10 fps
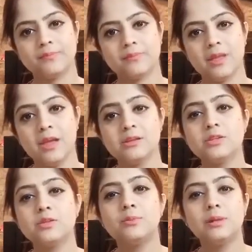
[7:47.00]
You
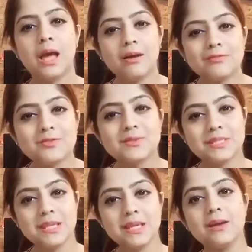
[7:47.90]
will have to see
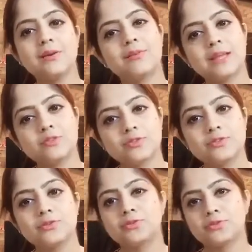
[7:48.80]
a registered
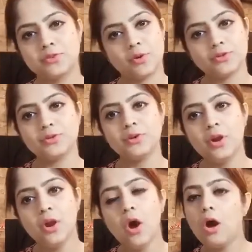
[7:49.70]
doctor
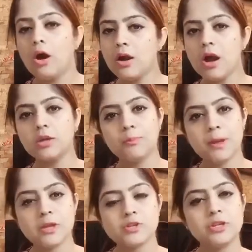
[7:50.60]
or
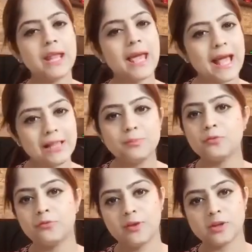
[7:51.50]
occupational health
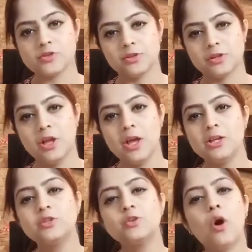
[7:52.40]
professional to
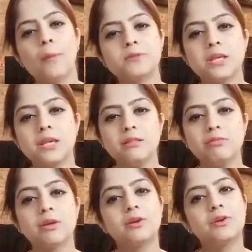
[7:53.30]
obtain the
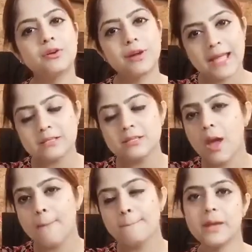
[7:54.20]
correct
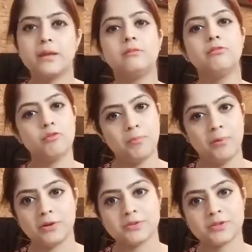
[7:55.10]
medical report.
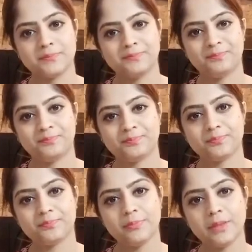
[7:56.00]

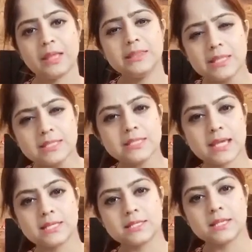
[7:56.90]
This test
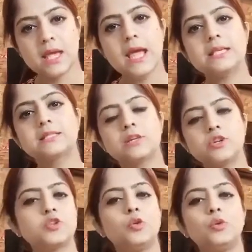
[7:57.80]
is
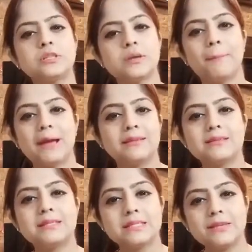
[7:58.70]
controlled by the
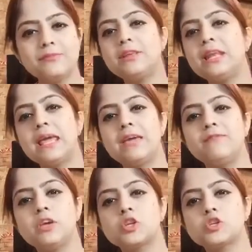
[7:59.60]
Civil
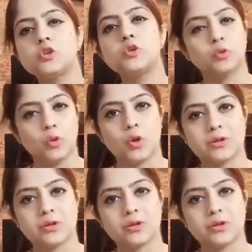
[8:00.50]
Aviation Authority,